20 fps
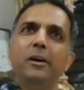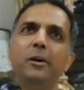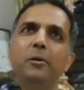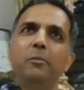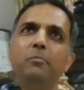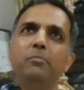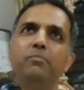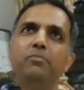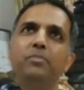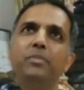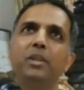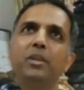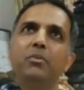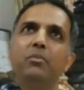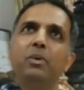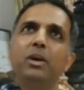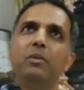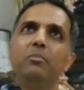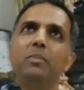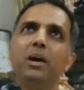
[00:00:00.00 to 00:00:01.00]
Uh,
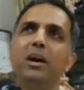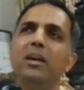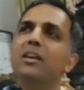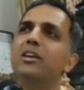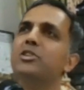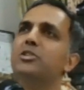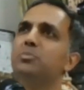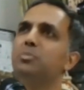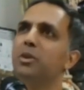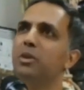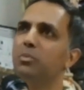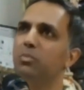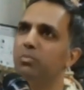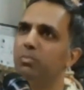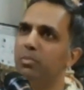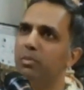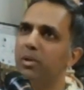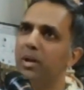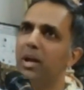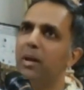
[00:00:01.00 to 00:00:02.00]
when Mahalakshmi
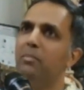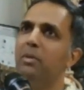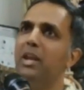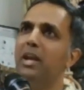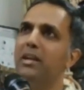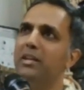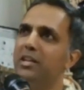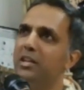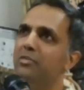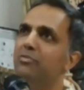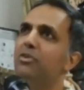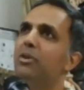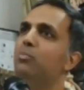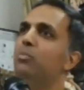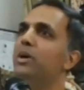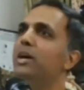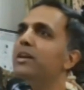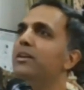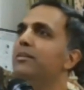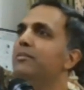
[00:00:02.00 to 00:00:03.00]
emanated
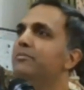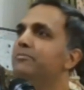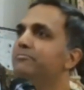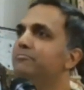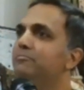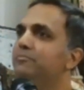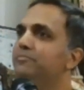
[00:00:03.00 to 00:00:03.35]
from where?